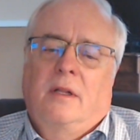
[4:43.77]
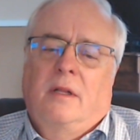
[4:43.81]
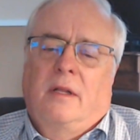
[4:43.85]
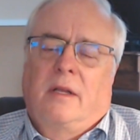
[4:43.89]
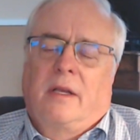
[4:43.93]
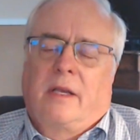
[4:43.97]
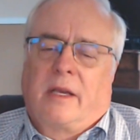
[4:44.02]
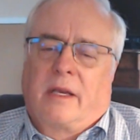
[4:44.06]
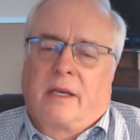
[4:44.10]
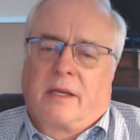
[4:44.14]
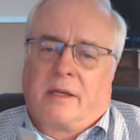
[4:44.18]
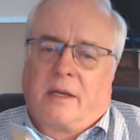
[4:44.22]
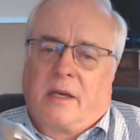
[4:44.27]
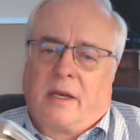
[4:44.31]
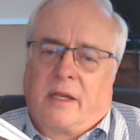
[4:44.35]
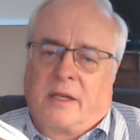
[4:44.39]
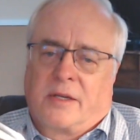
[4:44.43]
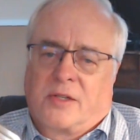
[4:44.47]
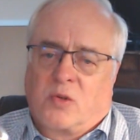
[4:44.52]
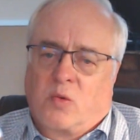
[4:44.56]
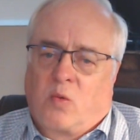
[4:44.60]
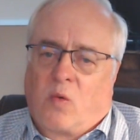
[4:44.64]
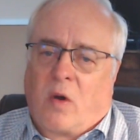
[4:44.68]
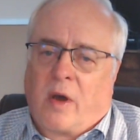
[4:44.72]

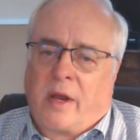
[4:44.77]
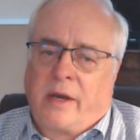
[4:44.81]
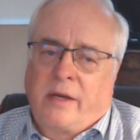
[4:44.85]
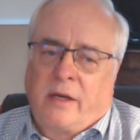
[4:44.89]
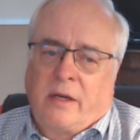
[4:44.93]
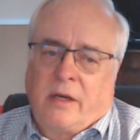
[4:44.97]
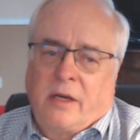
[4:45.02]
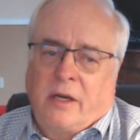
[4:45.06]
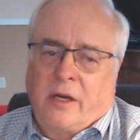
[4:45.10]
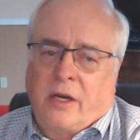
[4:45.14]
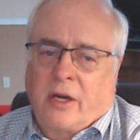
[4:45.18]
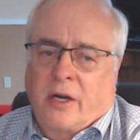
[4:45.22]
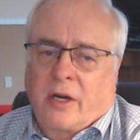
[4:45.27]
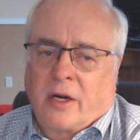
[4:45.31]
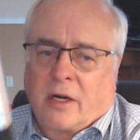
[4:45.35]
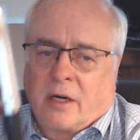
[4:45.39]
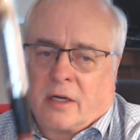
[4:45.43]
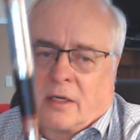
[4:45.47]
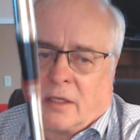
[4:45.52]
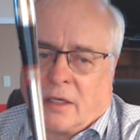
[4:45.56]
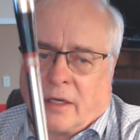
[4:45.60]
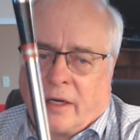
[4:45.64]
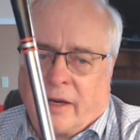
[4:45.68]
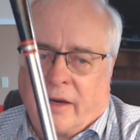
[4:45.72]
It's 1
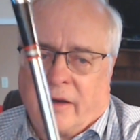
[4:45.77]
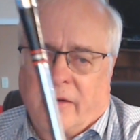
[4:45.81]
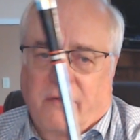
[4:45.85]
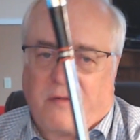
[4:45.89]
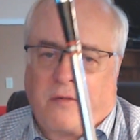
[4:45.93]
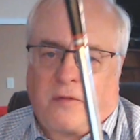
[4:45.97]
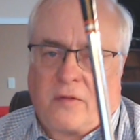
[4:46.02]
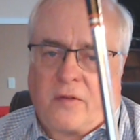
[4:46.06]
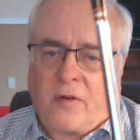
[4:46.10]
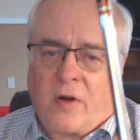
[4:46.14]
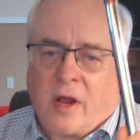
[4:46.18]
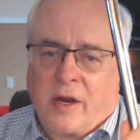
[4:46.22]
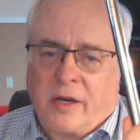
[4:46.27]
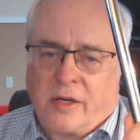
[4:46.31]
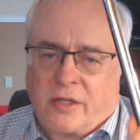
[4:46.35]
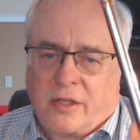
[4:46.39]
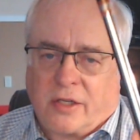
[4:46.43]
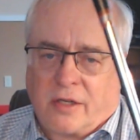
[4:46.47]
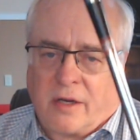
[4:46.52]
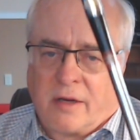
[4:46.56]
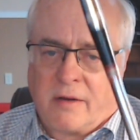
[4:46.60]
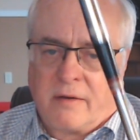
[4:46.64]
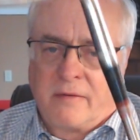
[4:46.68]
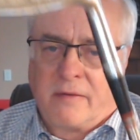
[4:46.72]
year in front
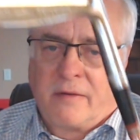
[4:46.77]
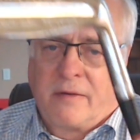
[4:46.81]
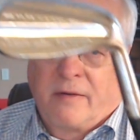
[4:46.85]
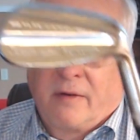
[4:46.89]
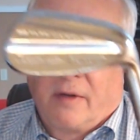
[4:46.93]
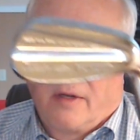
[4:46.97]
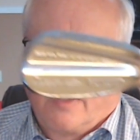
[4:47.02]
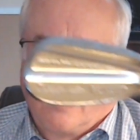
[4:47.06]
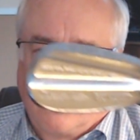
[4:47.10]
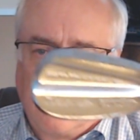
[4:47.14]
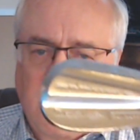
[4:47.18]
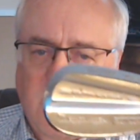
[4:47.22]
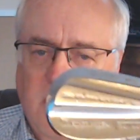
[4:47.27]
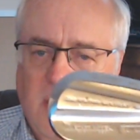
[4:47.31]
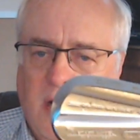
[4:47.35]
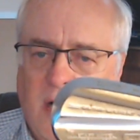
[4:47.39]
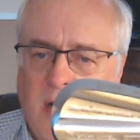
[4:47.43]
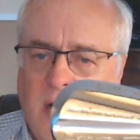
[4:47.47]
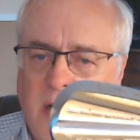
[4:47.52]
of our